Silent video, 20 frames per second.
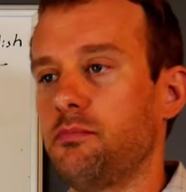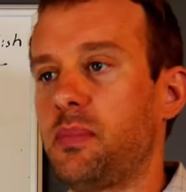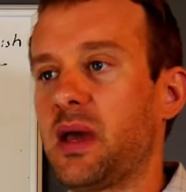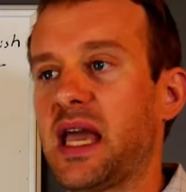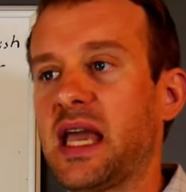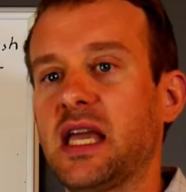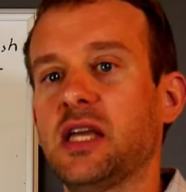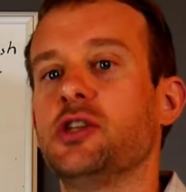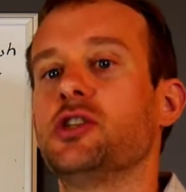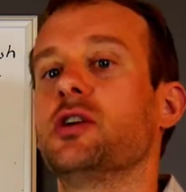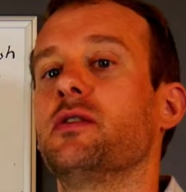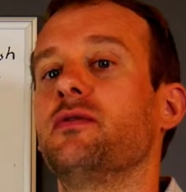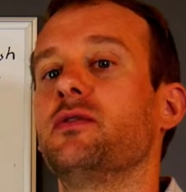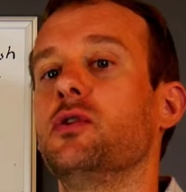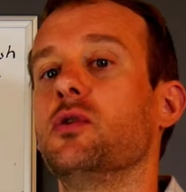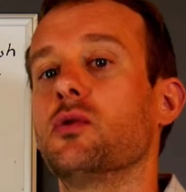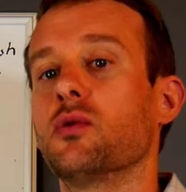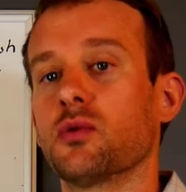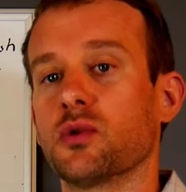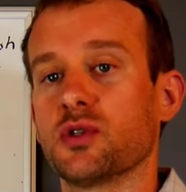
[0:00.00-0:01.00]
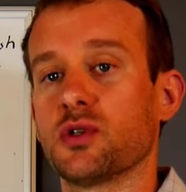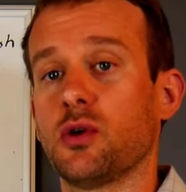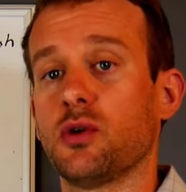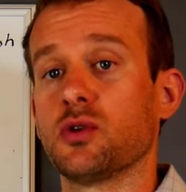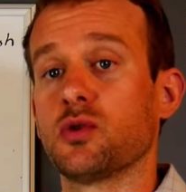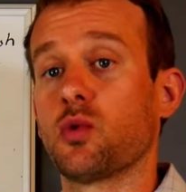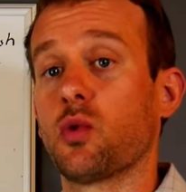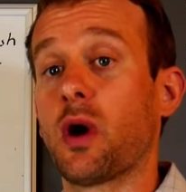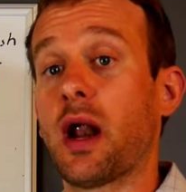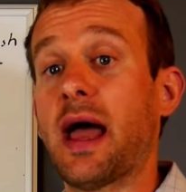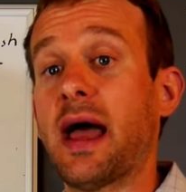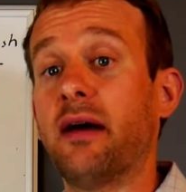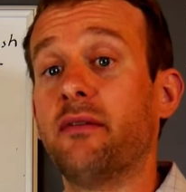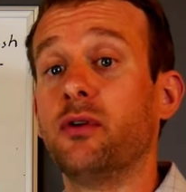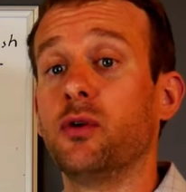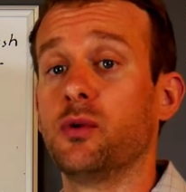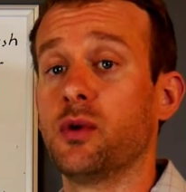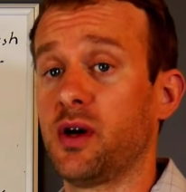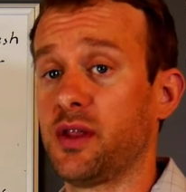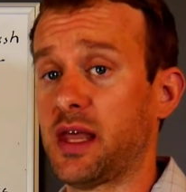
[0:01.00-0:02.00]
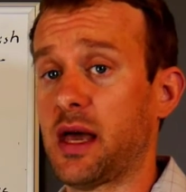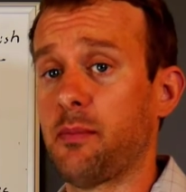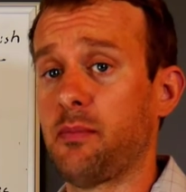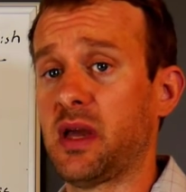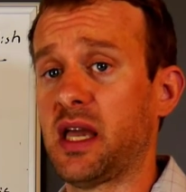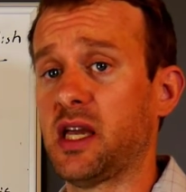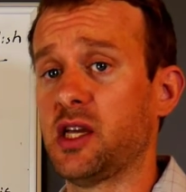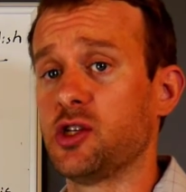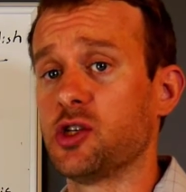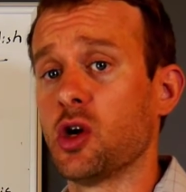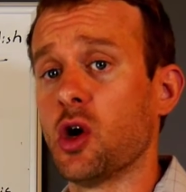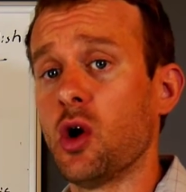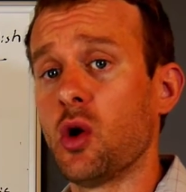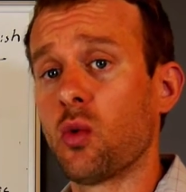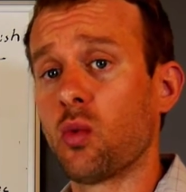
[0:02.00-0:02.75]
page of Google results where everyone on that page